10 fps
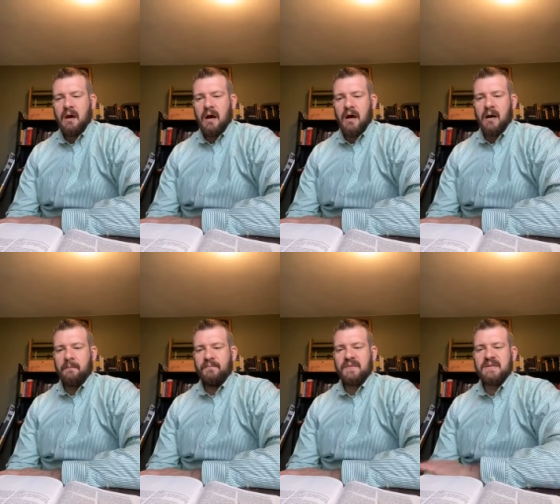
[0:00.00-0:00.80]

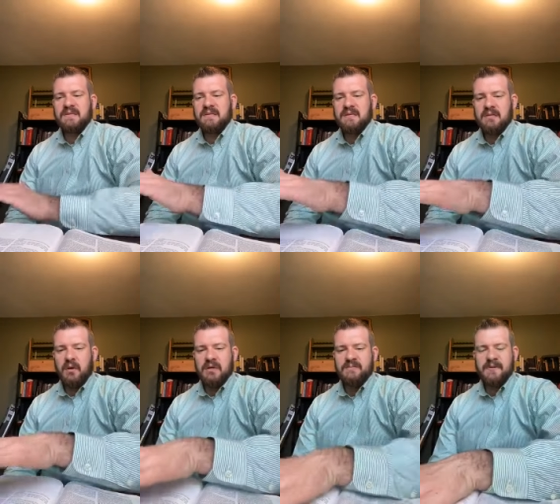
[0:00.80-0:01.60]
Um, this is, you
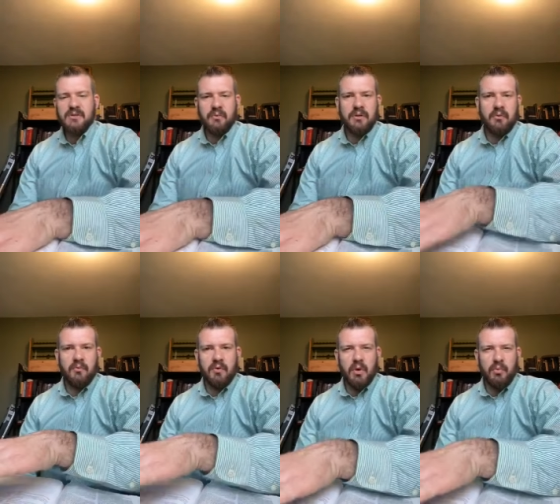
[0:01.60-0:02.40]
know, especially when you,
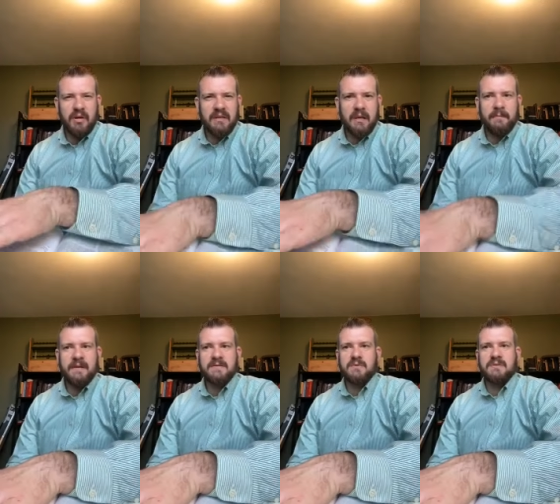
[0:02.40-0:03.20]
you read the
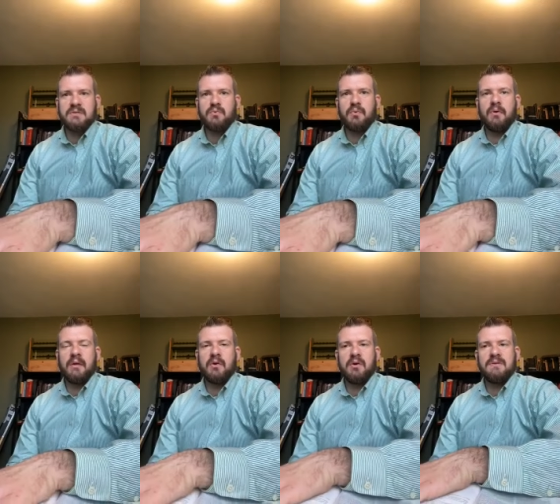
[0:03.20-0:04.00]
epistles, it's really
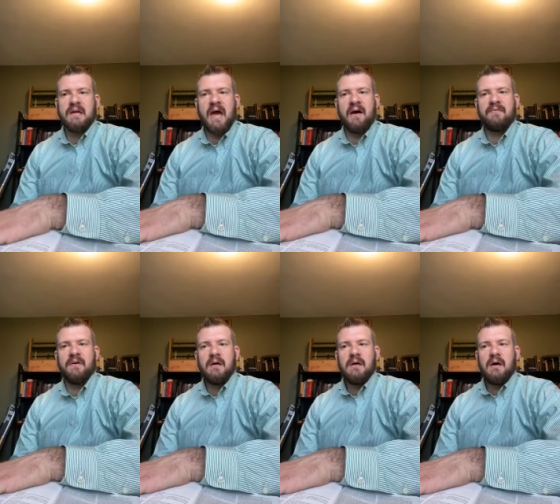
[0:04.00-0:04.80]
good to have
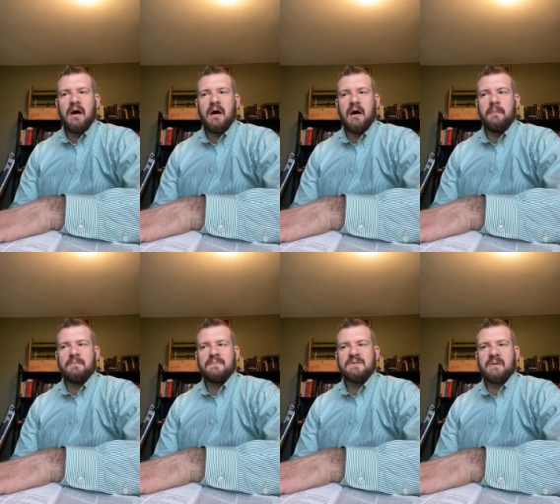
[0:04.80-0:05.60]

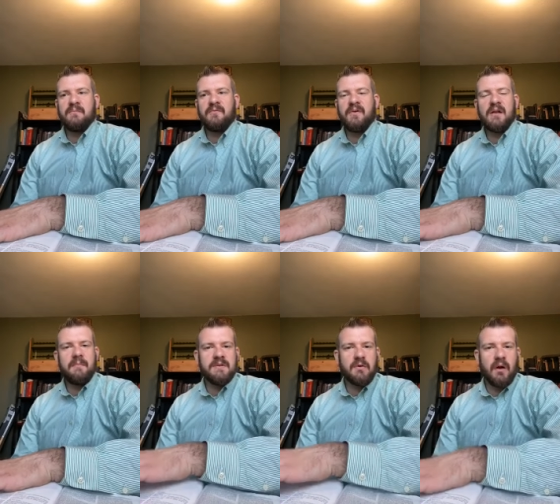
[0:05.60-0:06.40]
um, some
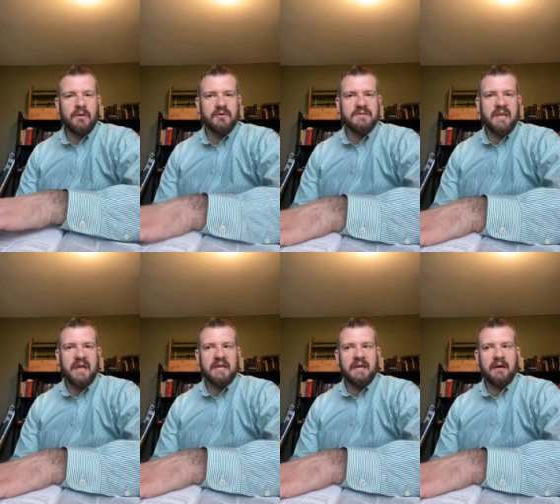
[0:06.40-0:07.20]
fundamental
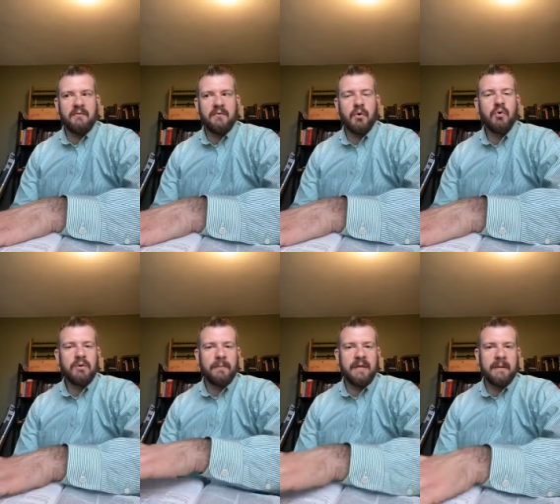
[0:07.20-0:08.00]
understanding of who
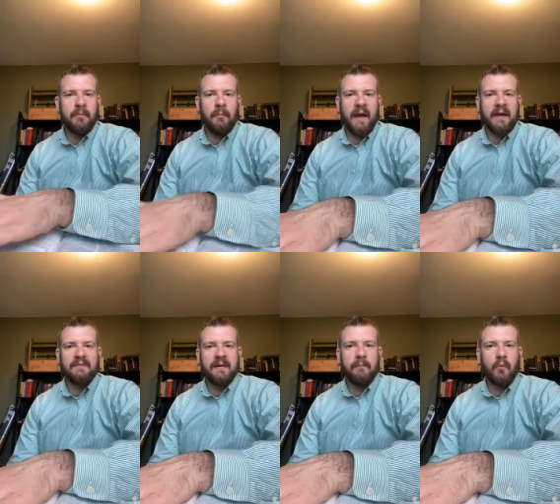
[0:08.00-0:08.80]
the people back
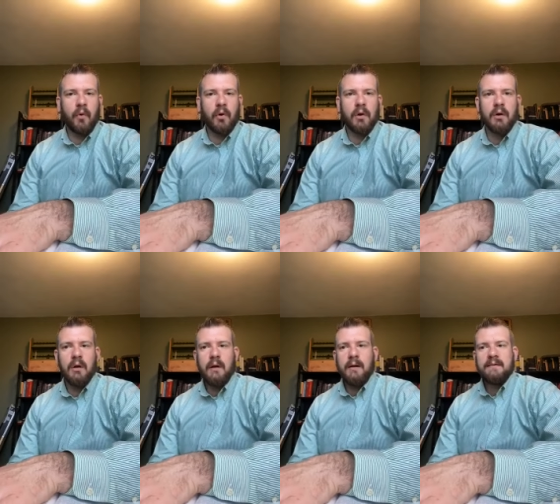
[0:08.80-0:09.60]
then were,
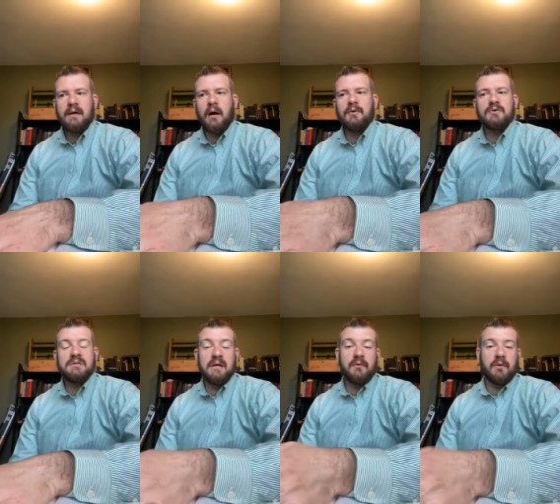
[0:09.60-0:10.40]
to
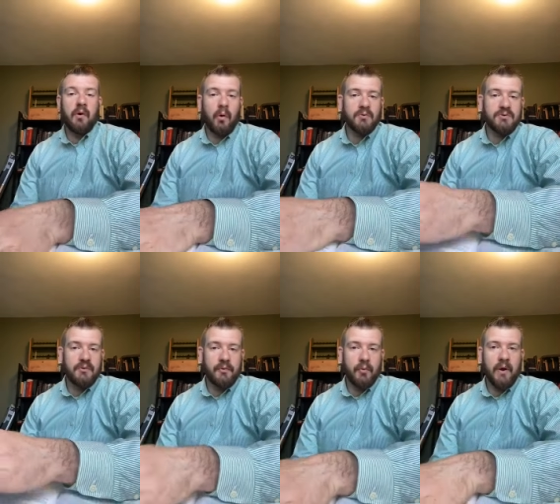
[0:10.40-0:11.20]
understand their culture,
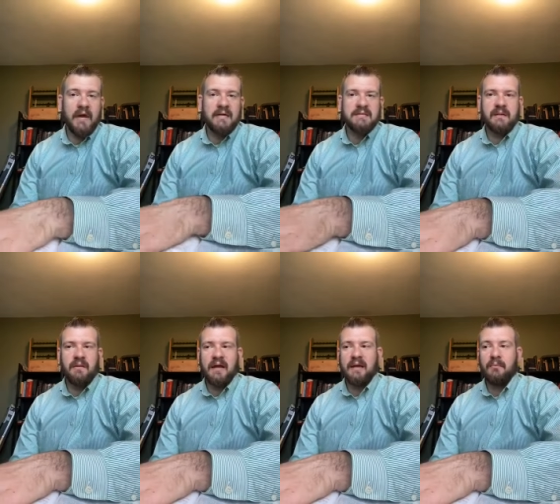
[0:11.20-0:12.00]
their ways, and the
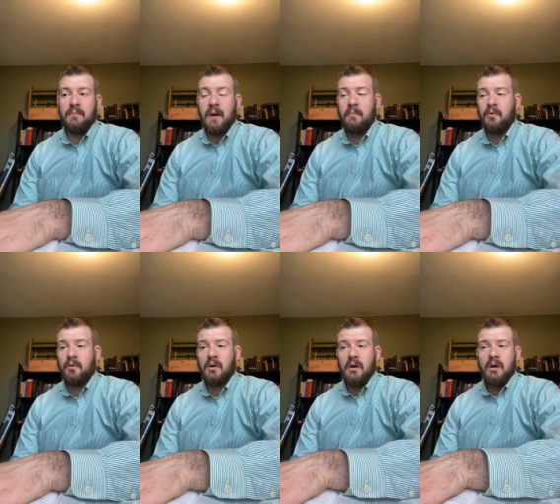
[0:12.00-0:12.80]
like. And remember,